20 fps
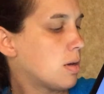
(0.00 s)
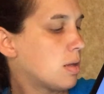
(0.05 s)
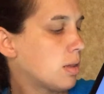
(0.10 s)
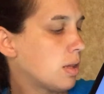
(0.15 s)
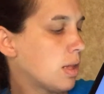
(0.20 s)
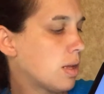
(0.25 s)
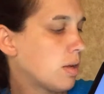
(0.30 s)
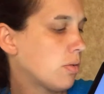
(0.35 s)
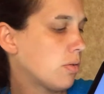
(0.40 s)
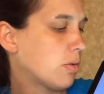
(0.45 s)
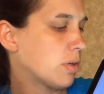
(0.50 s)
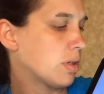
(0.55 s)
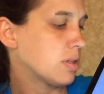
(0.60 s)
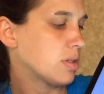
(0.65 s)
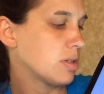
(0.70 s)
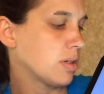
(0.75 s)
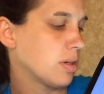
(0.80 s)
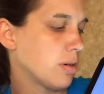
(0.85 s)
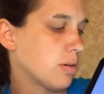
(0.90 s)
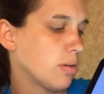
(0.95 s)
Legal
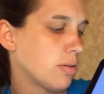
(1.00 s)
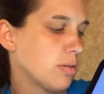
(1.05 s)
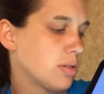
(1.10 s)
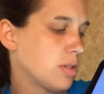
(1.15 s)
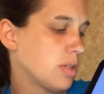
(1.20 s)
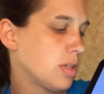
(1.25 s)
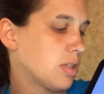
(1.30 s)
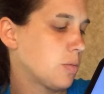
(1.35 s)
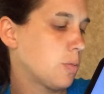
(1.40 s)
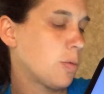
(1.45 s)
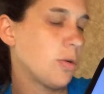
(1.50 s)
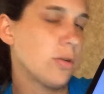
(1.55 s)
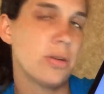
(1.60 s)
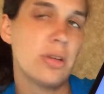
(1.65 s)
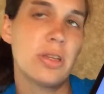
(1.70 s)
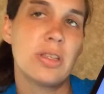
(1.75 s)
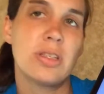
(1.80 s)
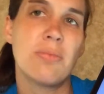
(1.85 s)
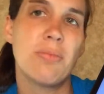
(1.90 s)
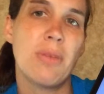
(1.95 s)
concerns as far
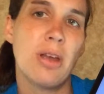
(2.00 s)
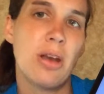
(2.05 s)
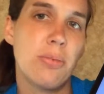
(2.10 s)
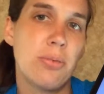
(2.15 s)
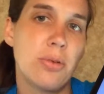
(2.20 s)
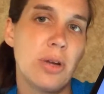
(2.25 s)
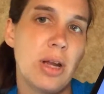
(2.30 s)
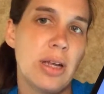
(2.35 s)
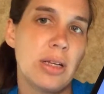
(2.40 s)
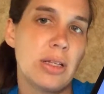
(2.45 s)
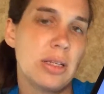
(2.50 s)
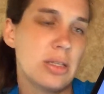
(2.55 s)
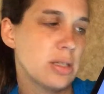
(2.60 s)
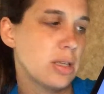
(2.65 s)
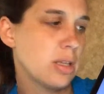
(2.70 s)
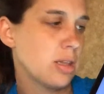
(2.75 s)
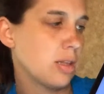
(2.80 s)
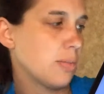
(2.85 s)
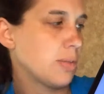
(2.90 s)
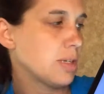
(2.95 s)
as malpractice
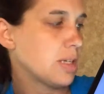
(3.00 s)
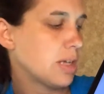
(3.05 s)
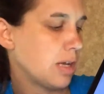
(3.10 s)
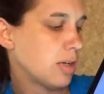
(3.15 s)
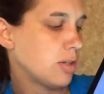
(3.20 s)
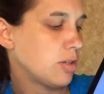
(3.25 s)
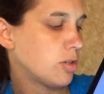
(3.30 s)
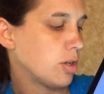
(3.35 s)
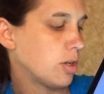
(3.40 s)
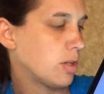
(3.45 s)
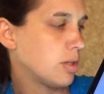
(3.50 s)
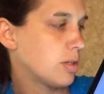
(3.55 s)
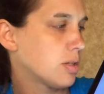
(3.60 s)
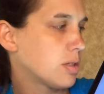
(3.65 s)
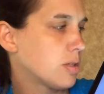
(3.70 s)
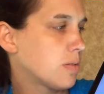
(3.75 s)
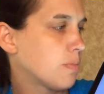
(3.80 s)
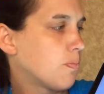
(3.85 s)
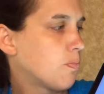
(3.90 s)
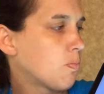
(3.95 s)
and
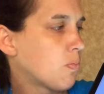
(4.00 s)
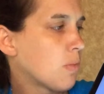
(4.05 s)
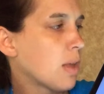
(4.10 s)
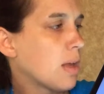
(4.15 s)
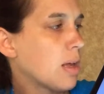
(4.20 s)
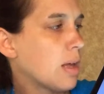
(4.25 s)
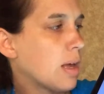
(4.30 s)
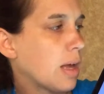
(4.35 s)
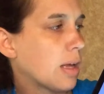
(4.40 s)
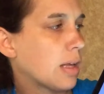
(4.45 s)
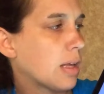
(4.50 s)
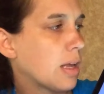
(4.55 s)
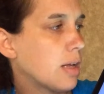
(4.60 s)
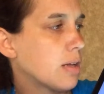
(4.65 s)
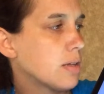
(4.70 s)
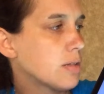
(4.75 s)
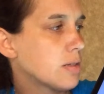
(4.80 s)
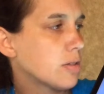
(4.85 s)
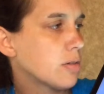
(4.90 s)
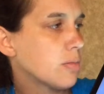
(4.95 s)
limitations. A
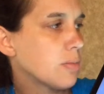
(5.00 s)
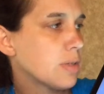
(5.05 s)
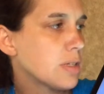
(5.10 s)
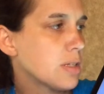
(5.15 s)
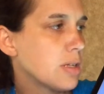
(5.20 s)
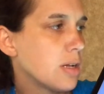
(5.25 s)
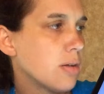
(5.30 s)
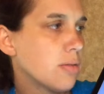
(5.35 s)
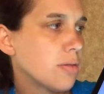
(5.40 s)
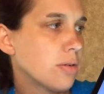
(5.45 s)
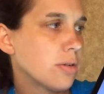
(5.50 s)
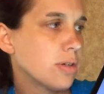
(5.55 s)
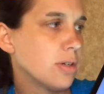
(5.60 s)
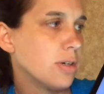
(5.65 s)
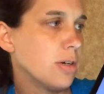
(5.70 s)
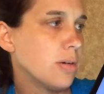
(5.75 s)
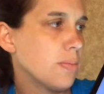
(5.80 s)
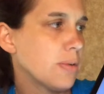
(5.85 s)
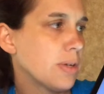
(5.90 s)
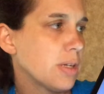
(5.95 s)
counselor must know their
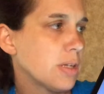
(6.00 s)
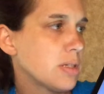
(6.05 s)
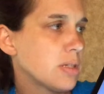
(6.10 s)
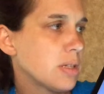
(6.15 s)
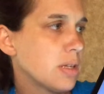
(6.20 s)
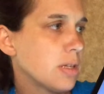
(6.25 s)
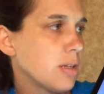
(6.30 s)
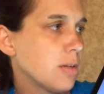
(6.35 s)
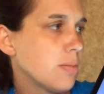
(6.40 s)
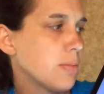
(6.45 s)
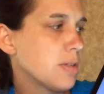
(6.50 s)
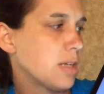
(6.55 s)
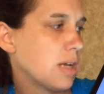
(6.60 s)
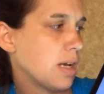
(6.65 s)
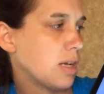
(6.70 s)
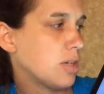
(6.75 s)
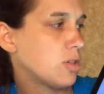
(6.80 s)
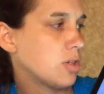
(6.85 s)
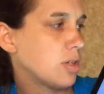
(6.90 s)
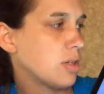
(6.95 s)
competency
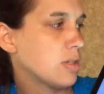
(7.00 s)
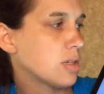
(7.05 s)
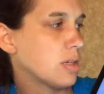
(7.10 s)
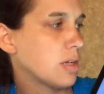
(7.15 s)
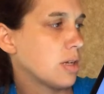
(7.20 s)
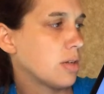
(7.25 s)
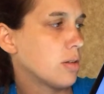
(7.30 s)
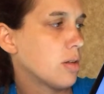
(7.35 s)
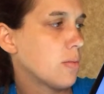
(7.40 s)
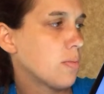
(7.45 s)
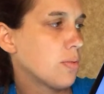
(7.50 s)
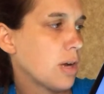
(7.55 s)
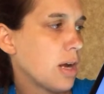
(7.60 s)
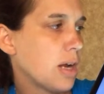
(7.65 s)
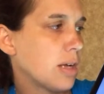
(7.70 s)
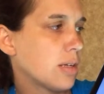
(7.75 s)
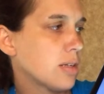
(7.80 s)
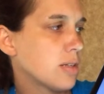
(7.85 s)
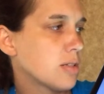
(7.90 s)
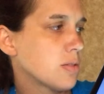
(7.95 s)
limitations and only
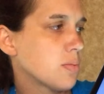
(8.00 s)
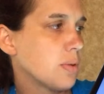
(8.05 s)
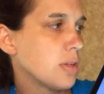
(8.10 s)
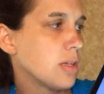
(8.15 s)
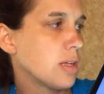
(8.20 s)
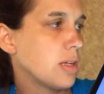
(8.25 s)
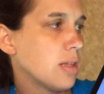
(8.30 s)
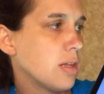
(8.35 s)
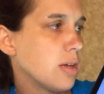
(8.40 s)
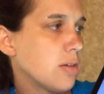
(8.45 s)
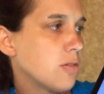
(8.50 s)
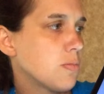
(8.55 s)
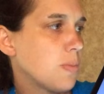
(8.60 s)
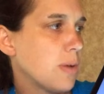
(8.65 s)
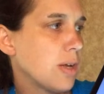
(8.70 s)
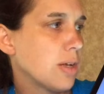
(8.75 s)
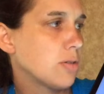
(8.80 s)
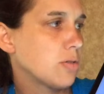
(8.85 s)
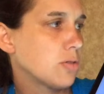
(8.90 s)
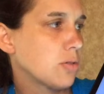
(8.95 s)
practice within those
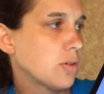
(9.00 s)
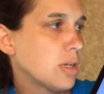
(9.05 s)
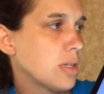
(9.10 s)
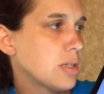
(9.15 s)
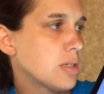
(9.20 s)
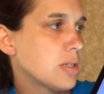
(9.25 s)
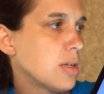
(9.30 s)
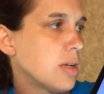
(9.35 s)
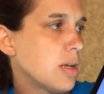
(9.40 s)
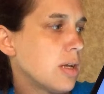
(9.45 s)
boundaries.